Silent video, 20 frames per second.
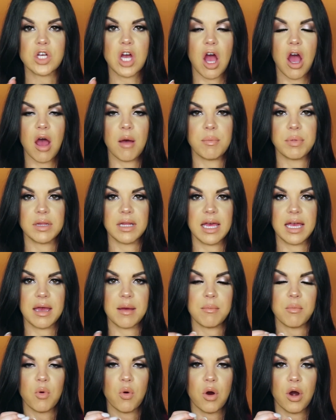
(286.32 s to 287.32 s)
top, like
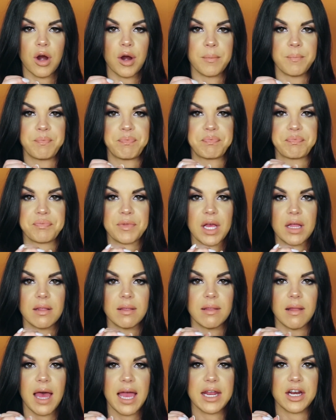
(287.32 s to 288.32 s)
a more
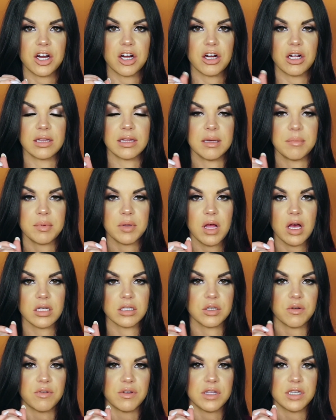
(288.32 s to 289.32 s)
lighter lip
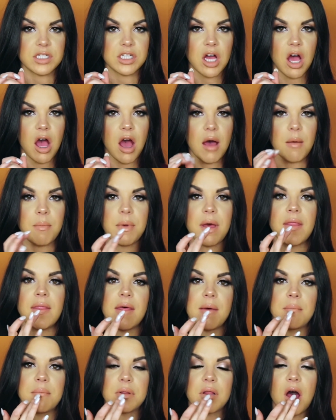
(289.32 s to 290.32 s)
gloss over the top and
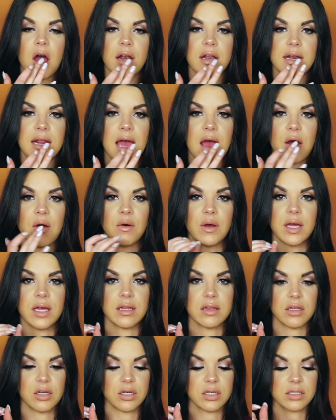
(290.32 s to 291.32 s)
then blot it out.
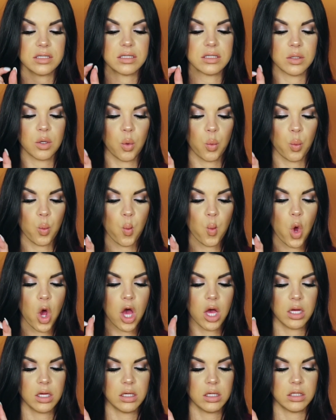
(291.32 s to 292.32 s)
It looks
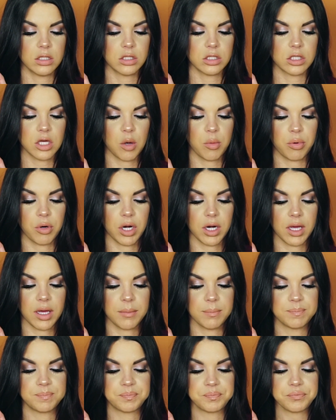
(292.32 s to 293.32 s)
so
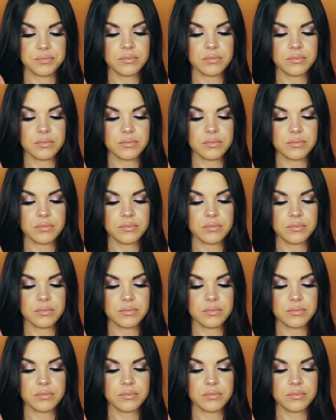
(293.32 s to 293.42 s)
pretty.